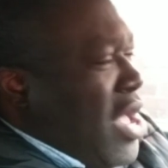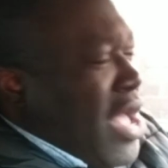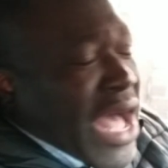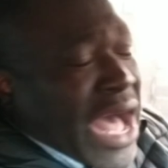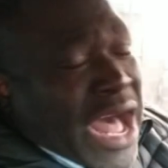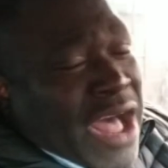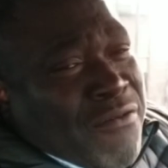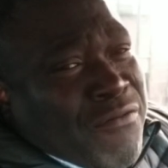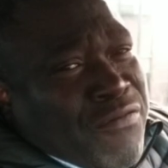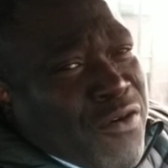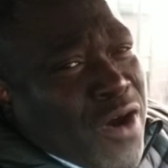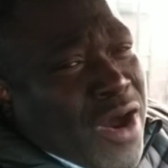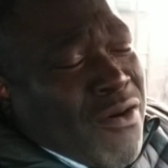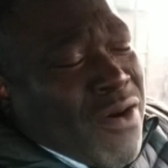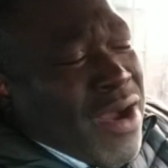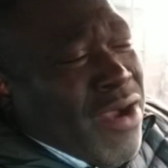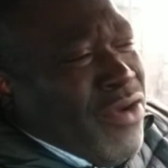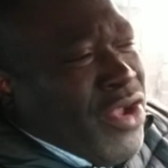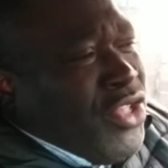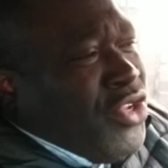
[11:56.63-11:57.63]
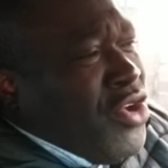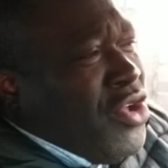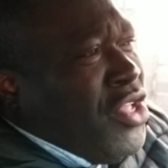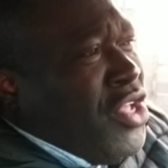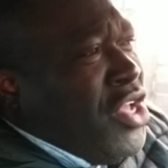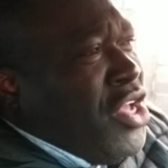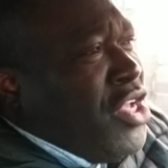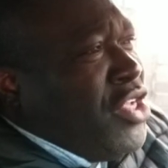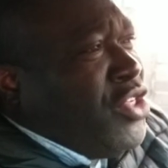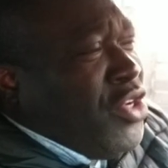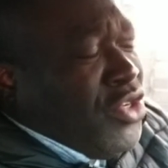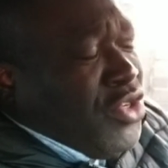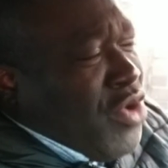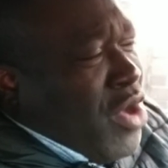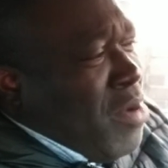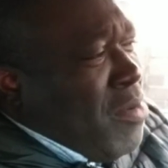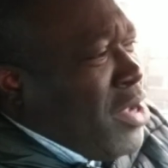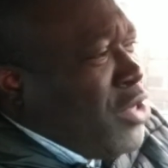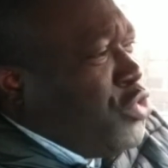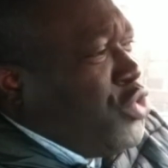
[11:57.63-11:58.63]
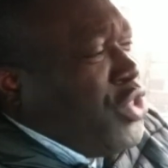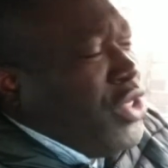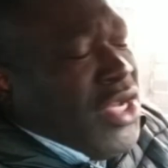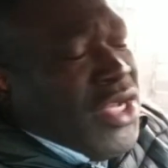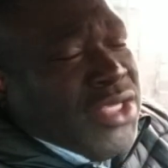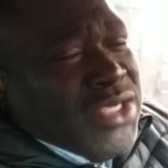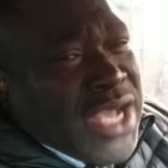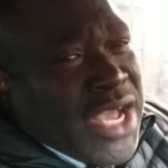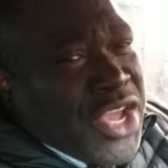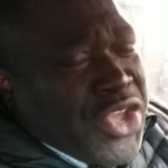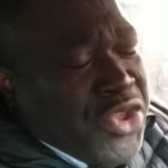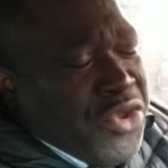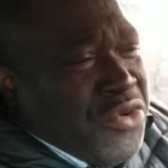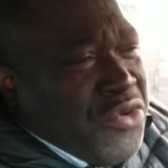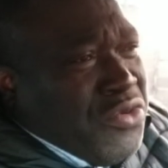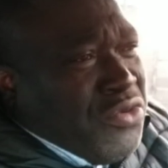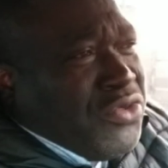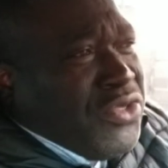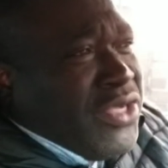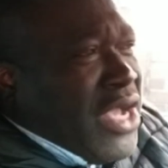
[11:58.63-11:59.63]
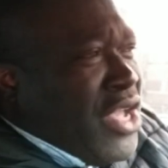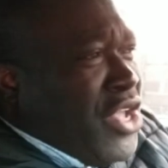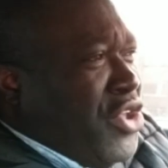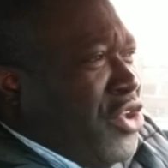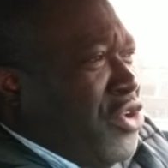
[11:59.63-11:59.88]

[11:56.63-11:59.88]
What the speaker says: And for our returning subscribers, we say thank you, thank